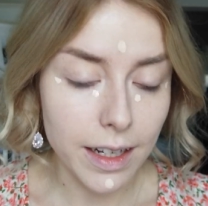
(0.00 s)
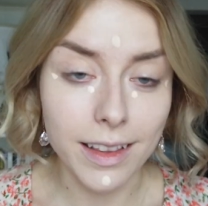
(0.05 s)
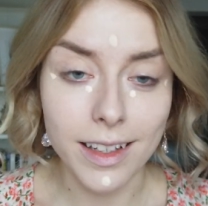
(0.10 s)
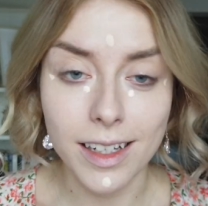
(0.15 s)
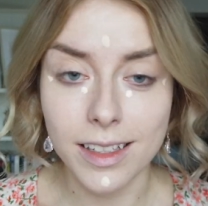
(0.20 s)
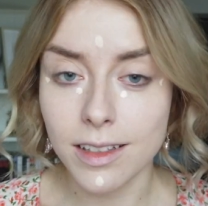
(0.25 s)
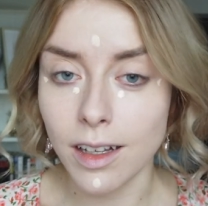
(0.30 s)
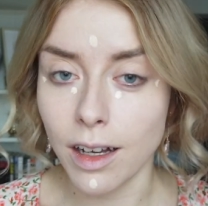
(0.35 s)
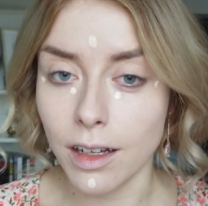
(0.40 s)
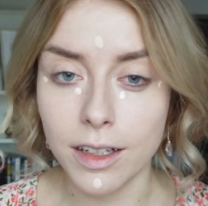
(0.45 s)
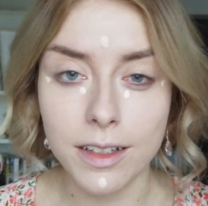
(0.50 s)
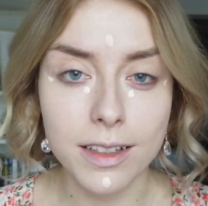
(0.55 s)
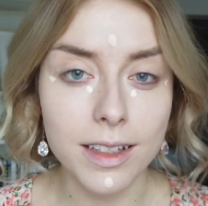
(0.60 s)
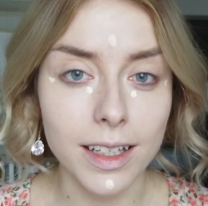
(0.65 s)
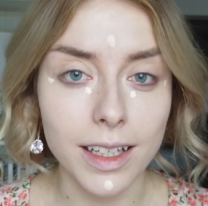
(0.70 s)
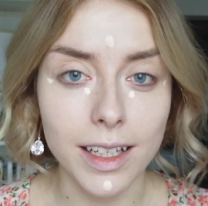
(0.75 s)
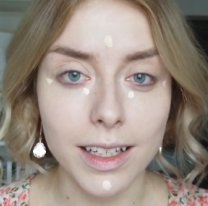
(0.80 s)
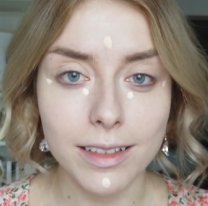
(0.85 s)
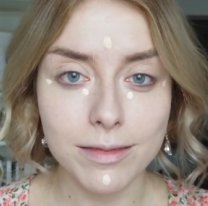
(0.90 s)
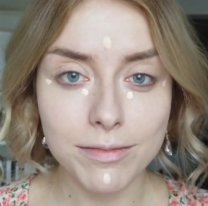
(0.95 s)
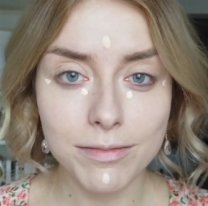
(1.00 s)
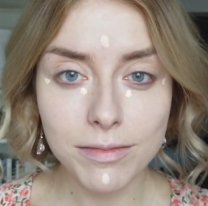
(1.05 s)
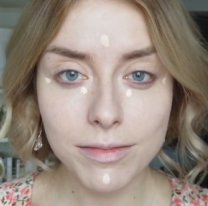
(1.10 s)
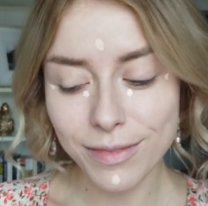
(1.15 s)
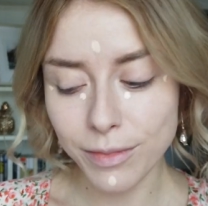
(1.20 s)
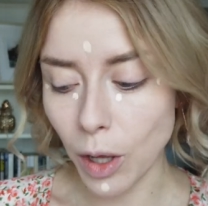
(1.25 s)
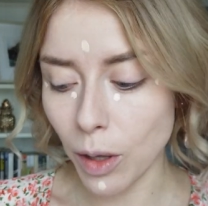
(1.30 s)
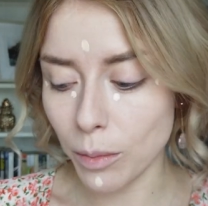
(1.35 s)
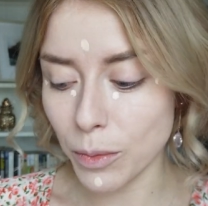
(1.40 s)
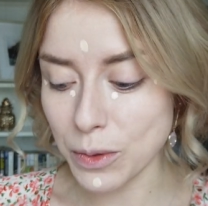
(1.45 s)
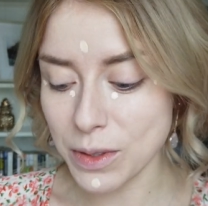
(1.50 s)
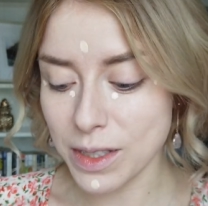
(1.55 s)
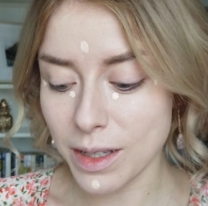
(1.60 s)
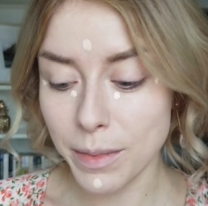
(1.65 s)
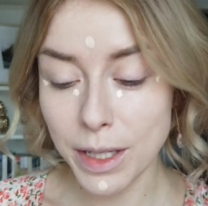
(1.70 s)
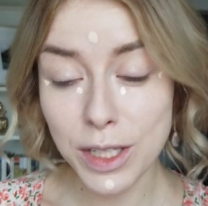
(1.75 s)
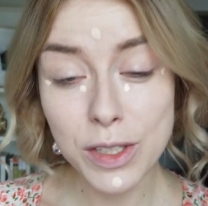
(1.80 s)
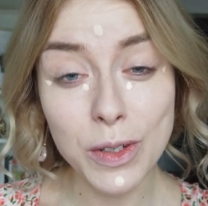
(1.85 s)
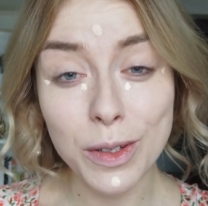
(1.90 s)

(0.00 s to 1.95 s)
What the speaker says: and that's honestly almost a bit